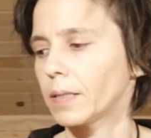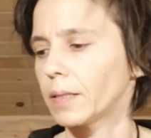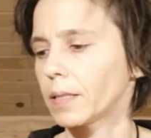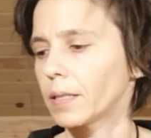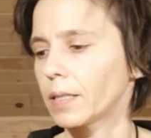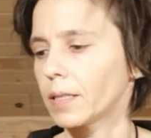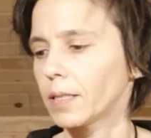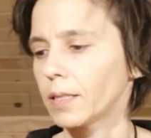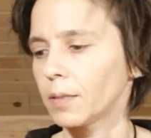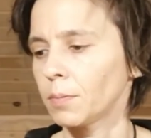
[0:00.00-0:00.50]

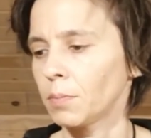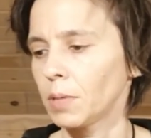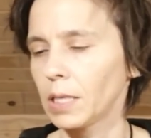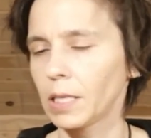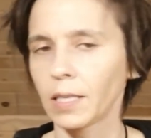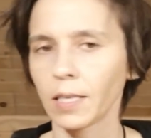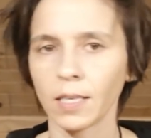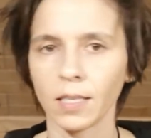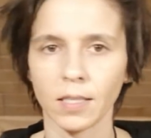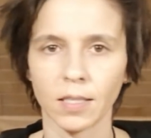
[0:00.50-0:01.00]
Couldn't
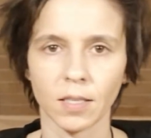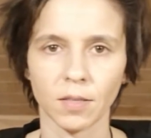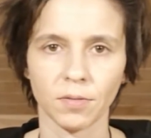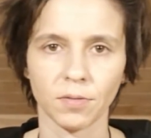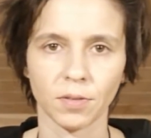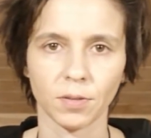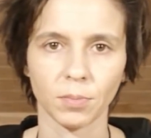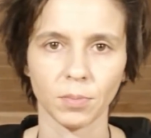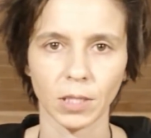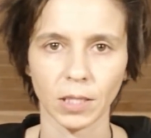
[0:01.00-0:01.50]
make it easy
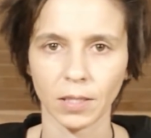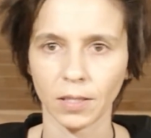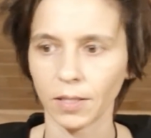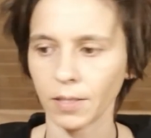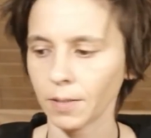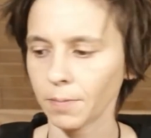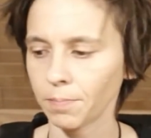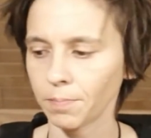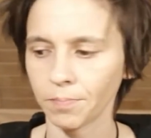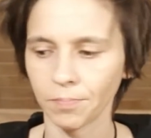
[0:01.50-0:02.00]
for me,
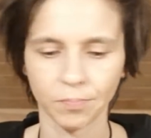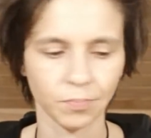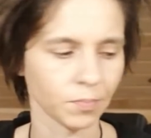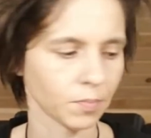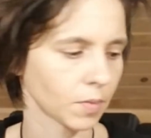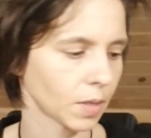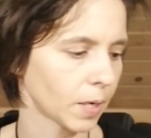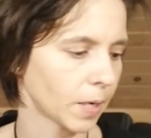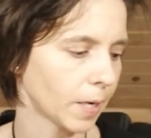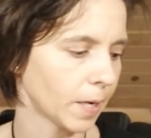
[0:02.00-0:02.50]
huh?
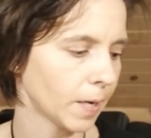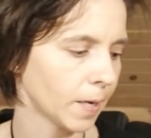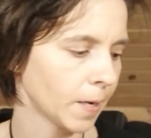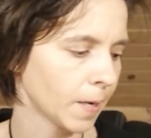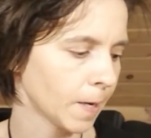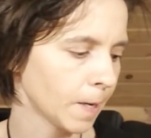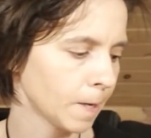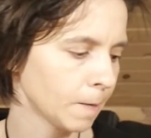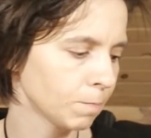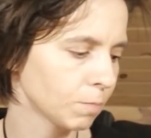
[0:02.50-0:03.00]

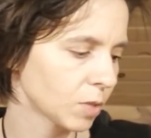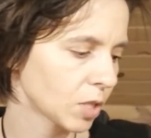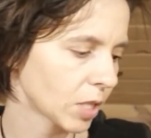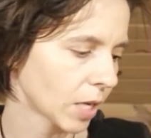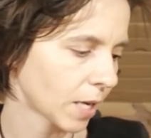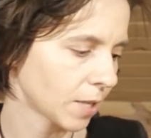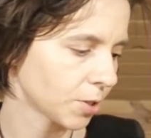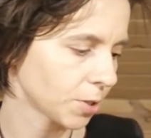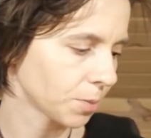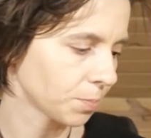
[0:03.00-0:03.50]

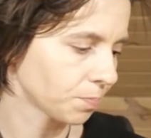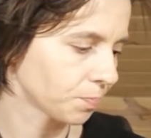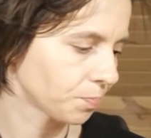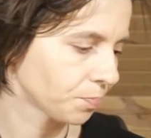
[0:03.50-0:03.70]
Sagi.